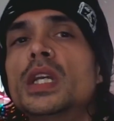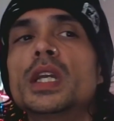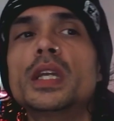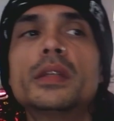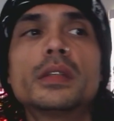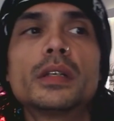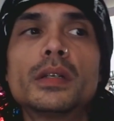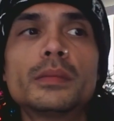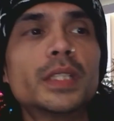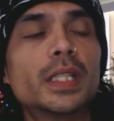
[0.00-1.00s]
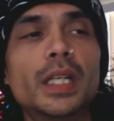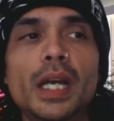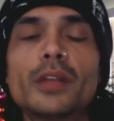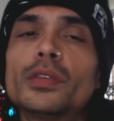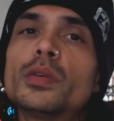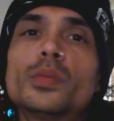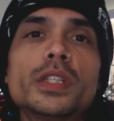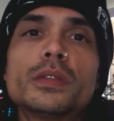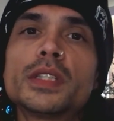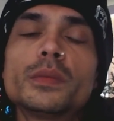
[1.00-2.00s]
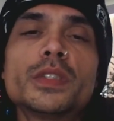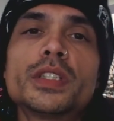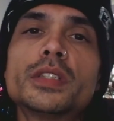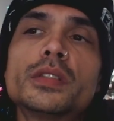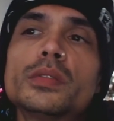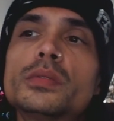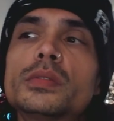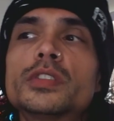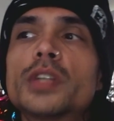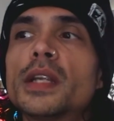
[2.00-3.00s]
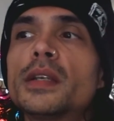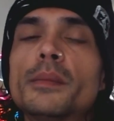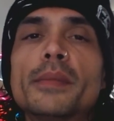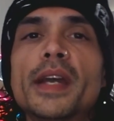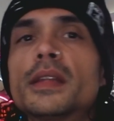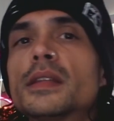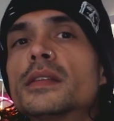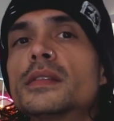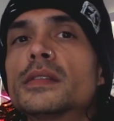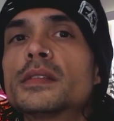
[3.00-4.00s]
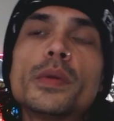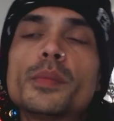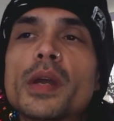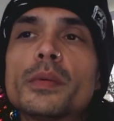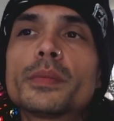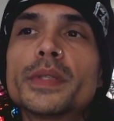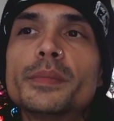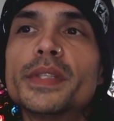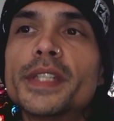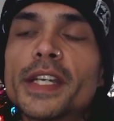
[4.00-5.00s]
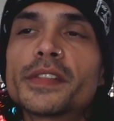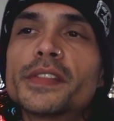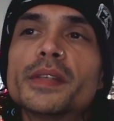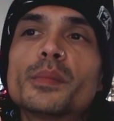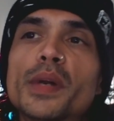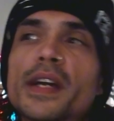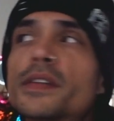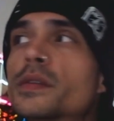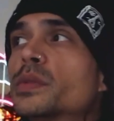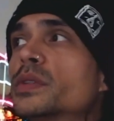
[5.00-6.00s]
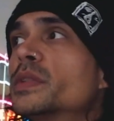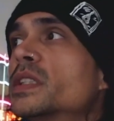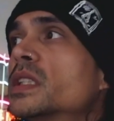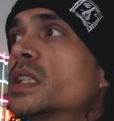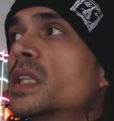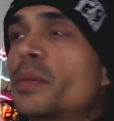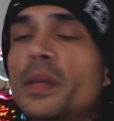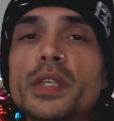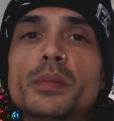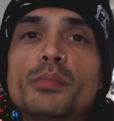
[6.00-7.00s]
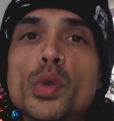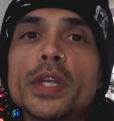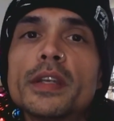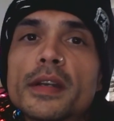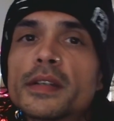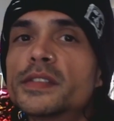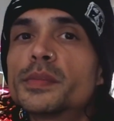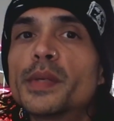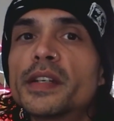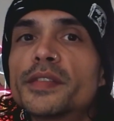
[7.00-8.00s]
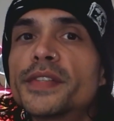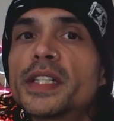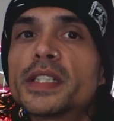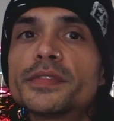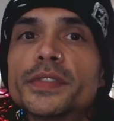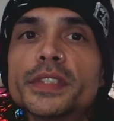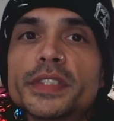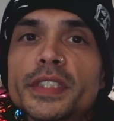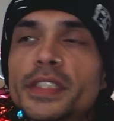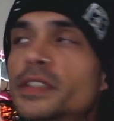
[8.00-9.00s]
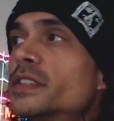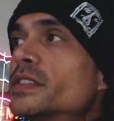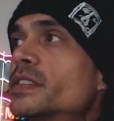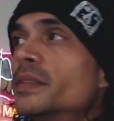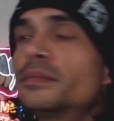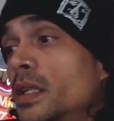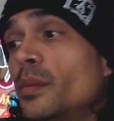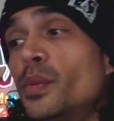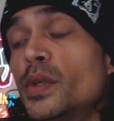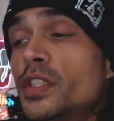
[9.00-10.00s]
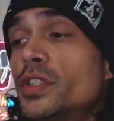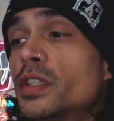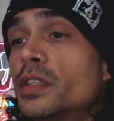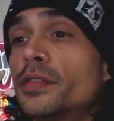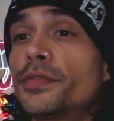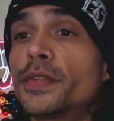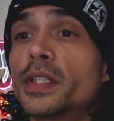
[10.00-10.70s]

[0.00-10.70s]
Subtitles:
And I don't know, what do you think we should do to try to combat this? Would probably be next to impossible, but maybe a boycott of Spotify for a year or something. I'm pretty sure if